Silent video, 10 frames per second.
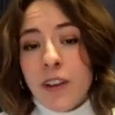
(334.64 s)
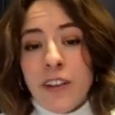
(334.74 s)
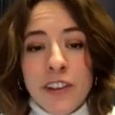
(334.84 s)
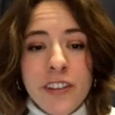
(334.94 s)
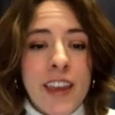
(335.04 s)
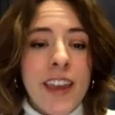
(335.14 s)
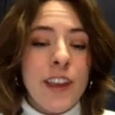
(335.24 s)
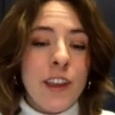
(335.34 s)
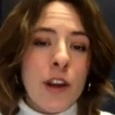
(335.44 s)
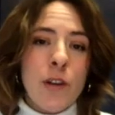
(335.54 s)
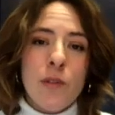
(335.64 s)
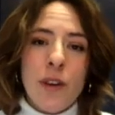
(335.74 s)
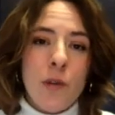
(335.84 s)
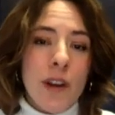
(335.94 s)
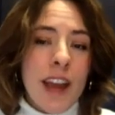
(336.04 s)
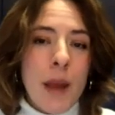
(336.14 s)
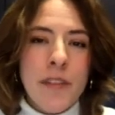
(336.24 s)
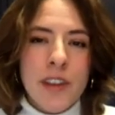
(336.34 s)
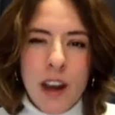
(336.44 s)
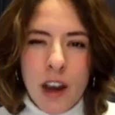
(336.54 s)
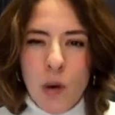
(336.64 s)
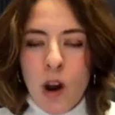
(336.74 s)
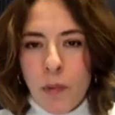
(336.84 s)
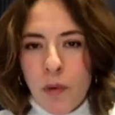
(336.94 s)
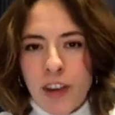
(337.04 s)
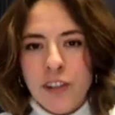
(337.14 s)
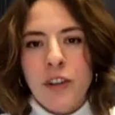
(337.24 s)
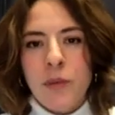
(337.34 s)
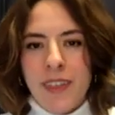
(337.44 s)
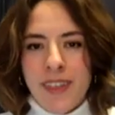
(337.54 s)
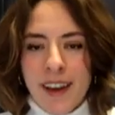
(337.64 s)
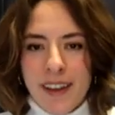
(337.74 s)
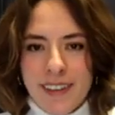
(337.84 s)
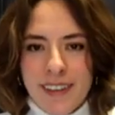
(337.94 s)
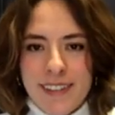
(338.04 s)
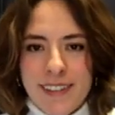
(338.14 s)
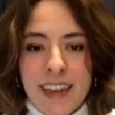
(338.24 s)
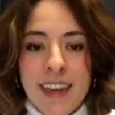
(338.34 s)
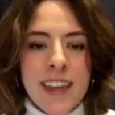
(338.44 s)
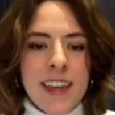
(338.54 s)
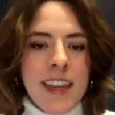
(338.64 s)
will just say, you know, when it comes to non-cooperation with the ICC,